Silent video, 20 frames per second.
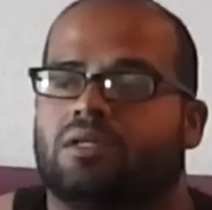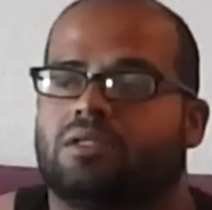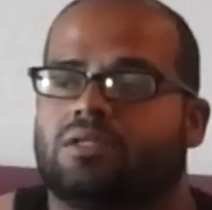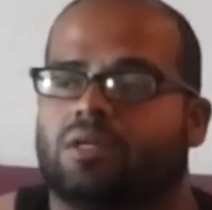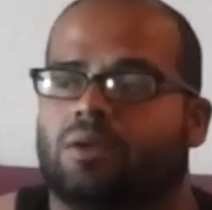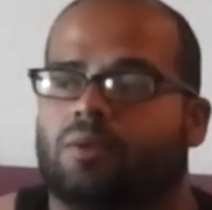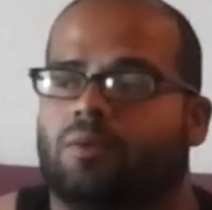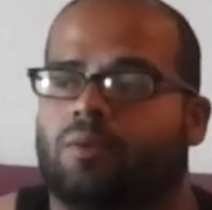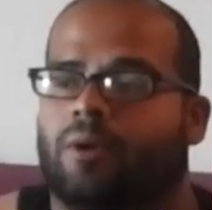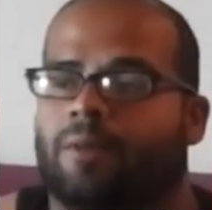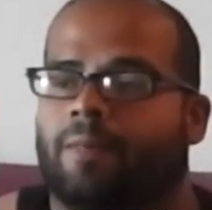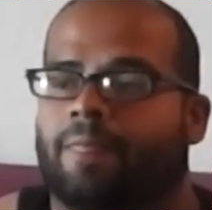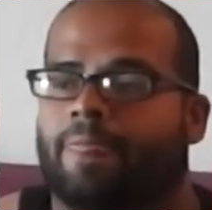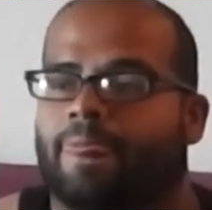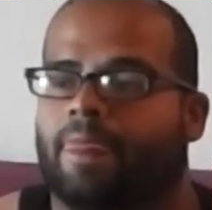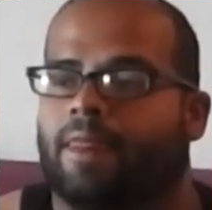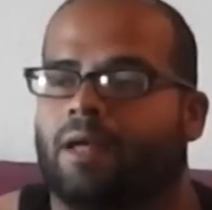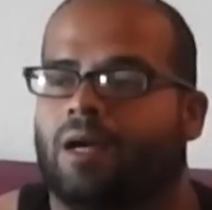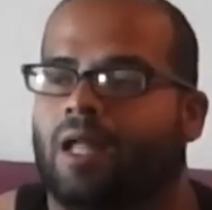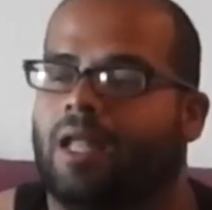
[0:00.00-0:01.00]
So
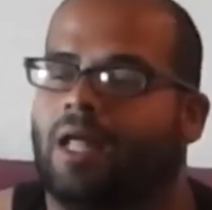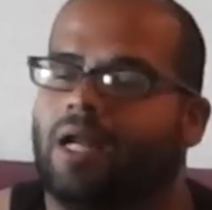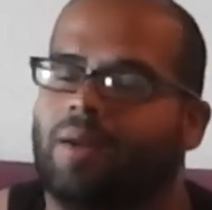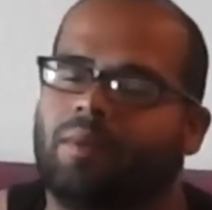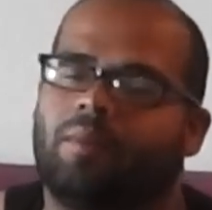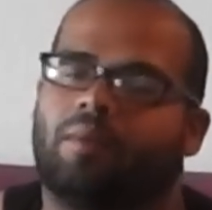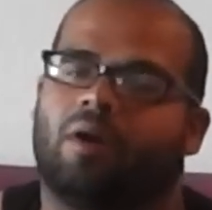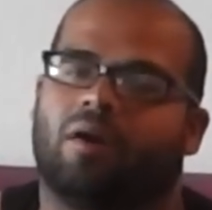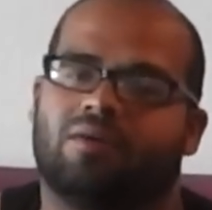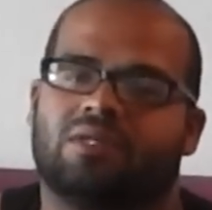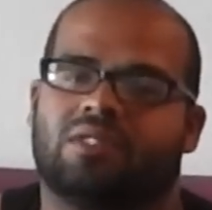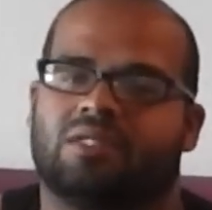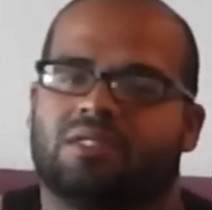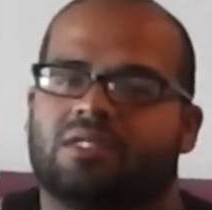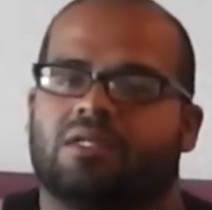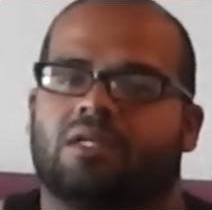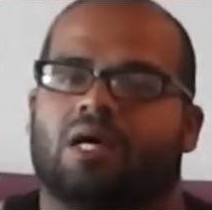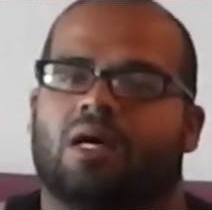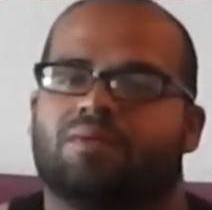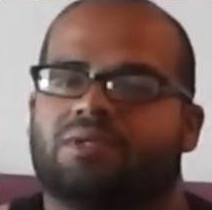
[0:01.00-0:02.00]
a lot of people, obviously,
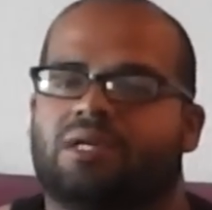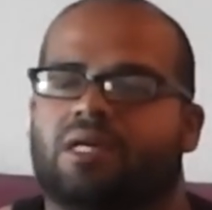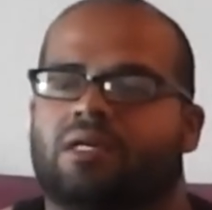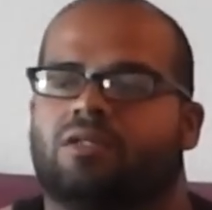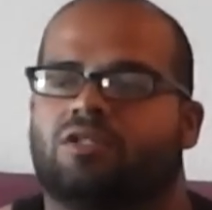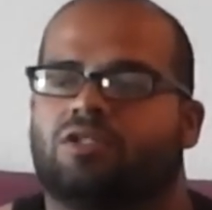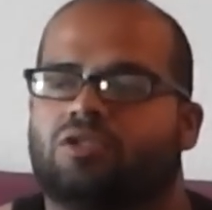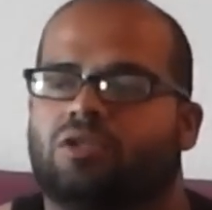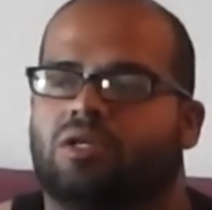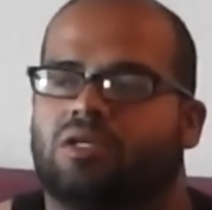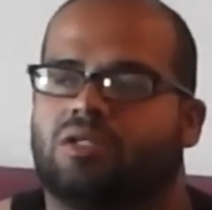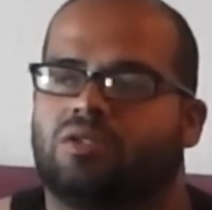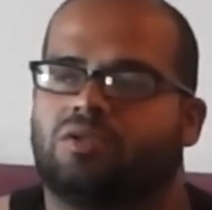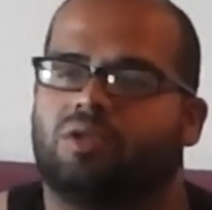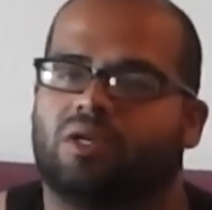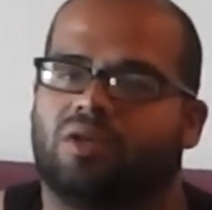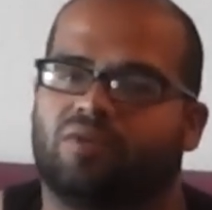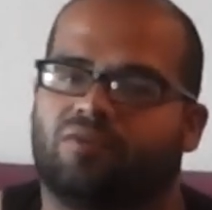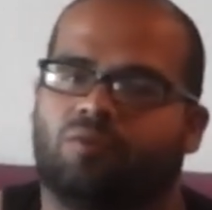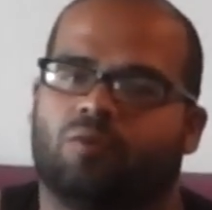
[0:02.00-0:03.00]
it's a lopsided trade because
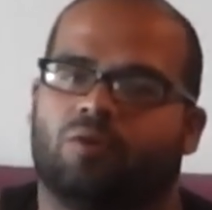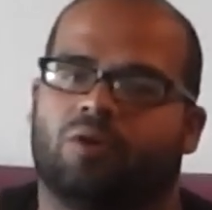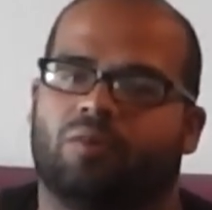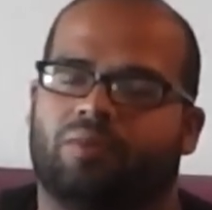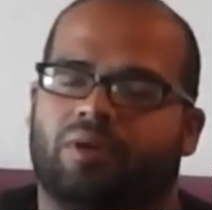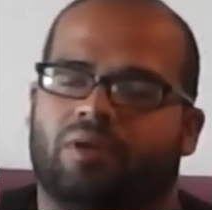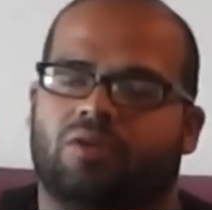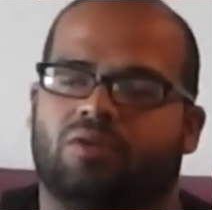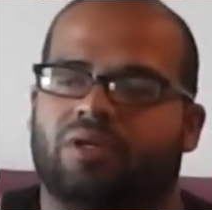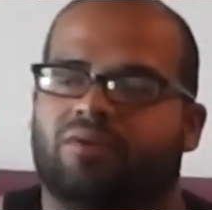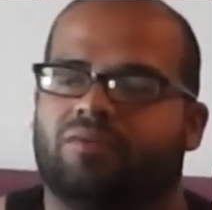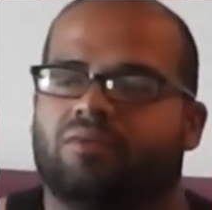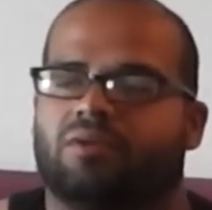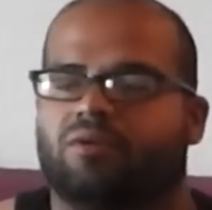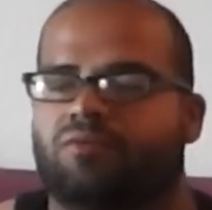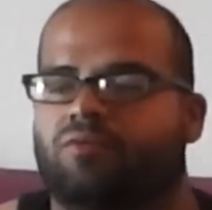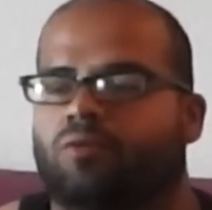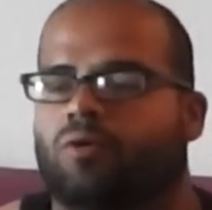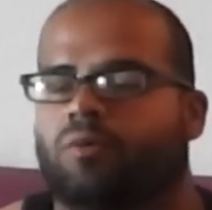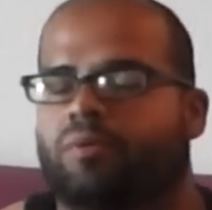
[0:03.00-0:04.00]
you're giving
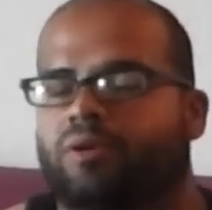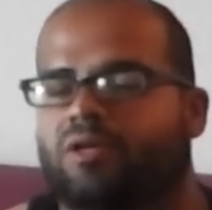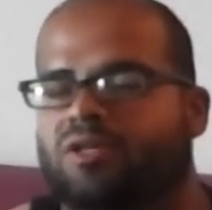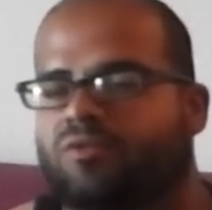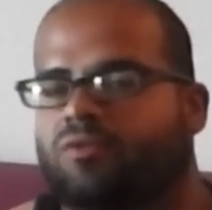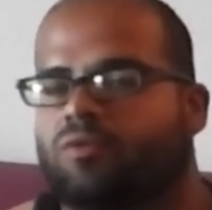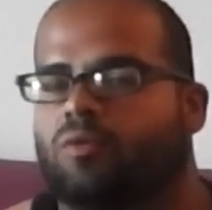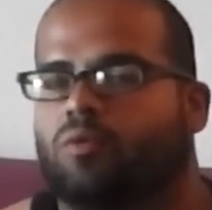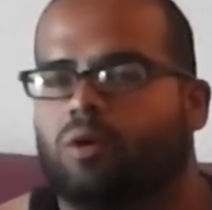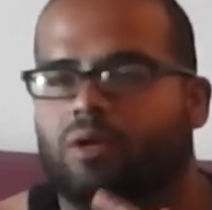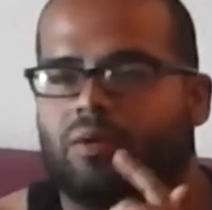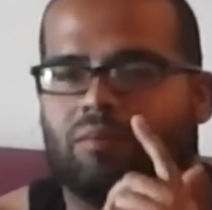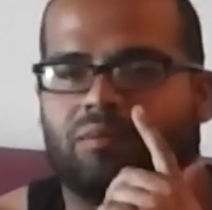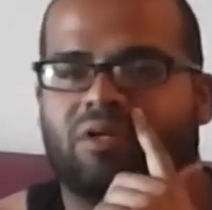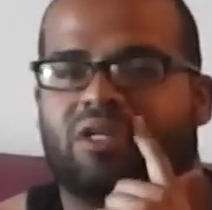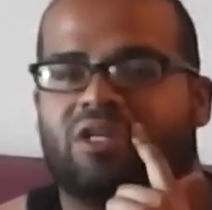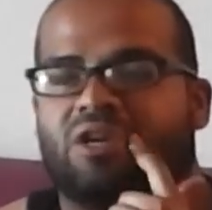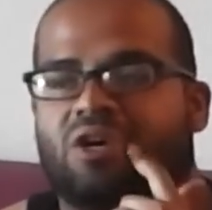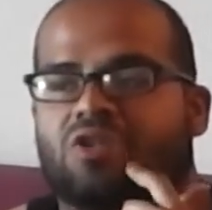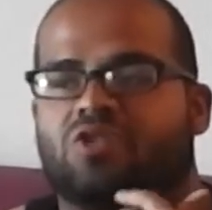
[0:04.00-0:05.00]
up 4 pairs for 1,
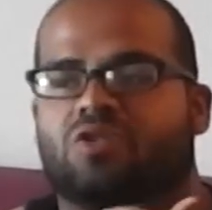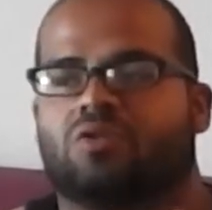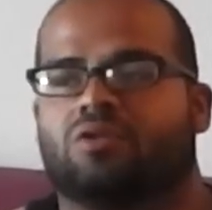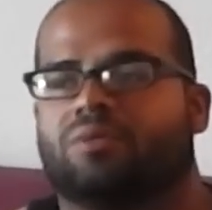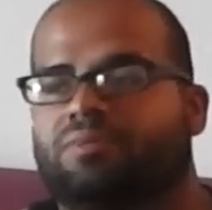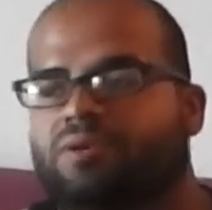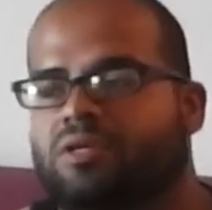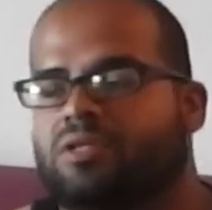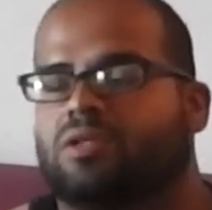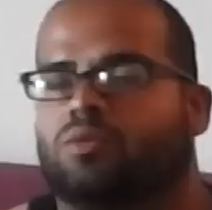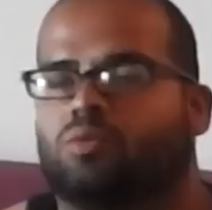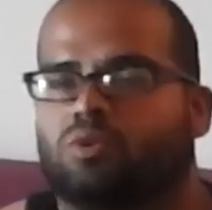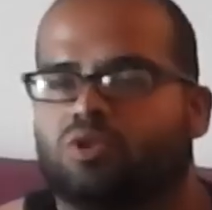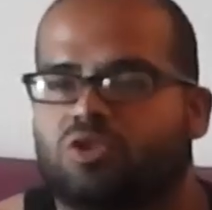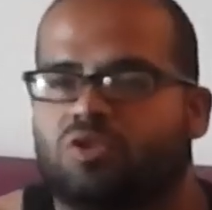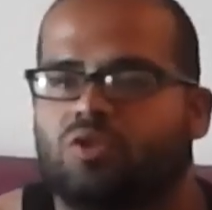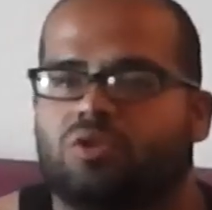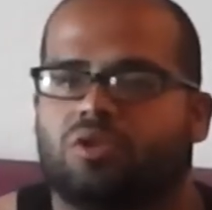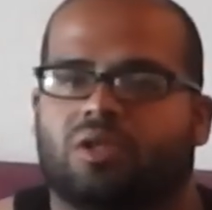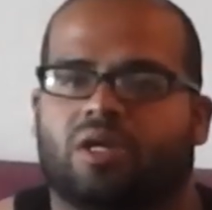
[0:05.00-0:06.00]
but it also depends on what
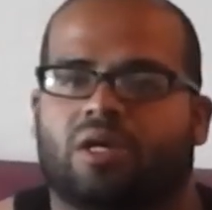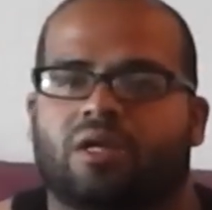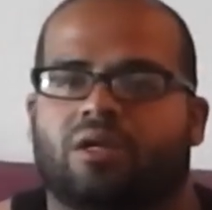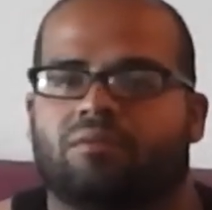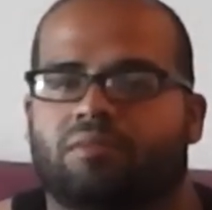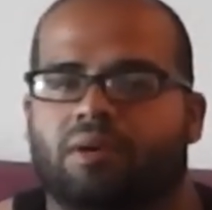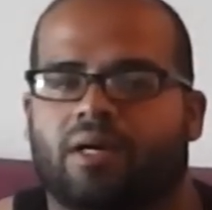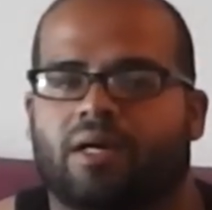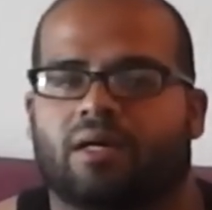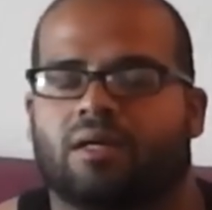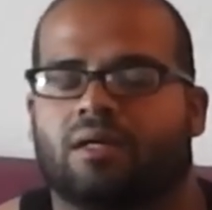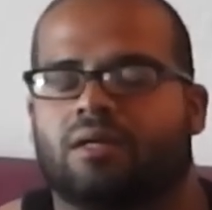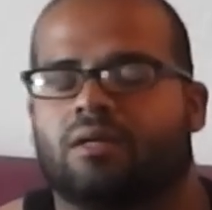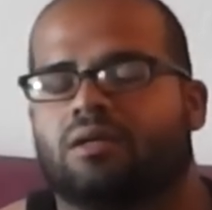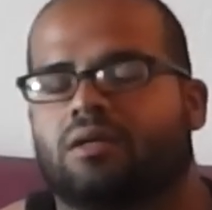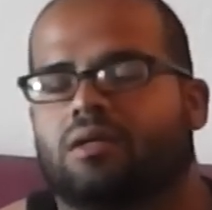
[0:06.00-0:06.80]
shoe you're getting back.